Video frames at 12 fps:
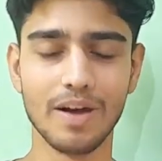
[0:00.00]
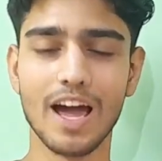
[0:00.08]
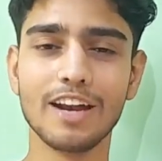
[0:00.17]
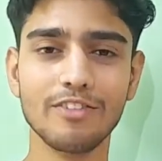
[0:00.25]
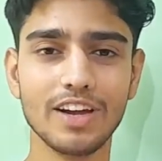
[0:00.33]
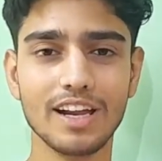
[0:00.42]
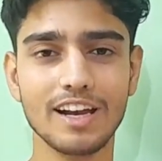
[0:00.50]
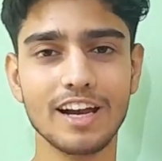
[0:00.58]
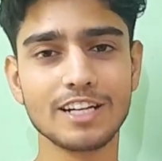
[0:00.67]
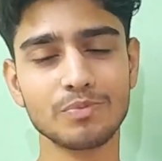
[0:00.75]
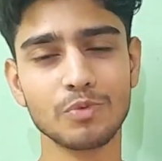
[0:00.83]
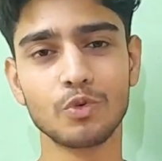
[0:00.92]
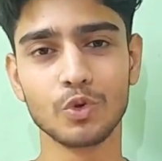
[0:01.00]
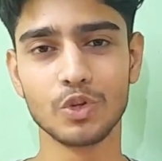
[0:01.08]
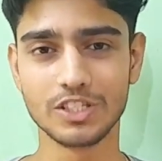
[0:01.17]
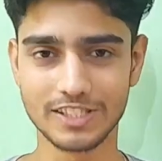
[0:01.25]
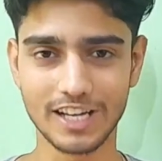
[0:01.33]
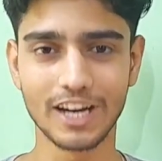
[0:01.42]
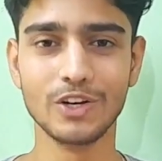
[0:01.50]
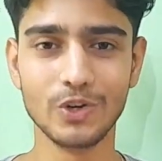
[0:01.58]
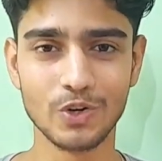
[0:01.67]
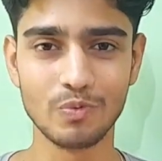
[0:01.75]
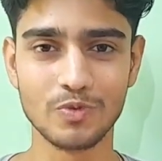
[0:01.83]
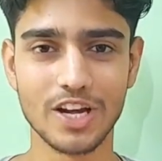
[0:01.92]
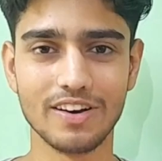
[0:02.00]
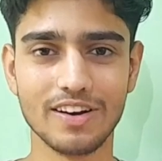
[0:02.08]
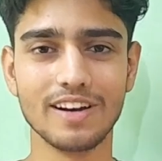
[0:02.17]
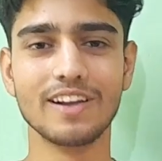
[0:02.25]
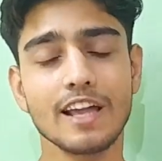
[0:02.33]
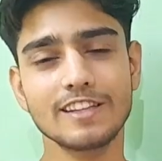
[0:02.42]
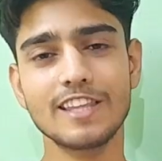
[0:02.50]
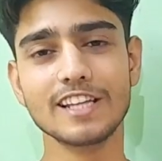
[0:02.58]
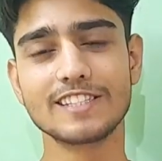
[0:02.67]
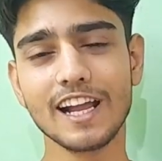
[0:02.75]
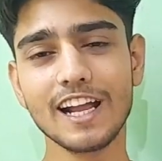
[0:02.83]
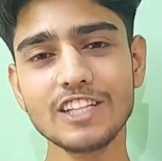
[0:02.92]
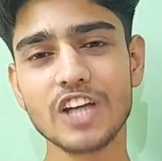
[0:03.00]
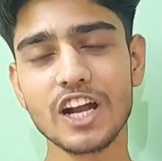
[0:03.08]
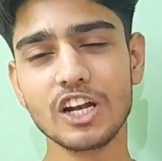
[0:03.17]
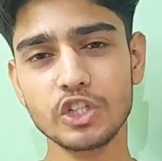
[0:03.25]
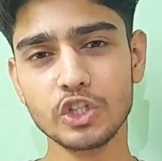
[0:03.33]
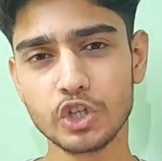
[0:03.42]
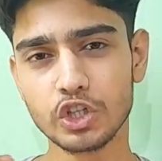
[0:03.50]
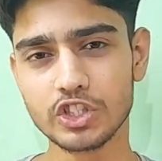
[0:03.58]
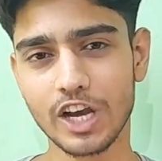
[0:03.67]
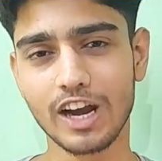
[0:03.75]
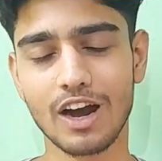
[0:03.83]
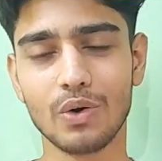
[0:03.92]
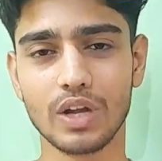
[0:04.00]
Anyway, let's move to the second YouTube channel. The second channel you should check out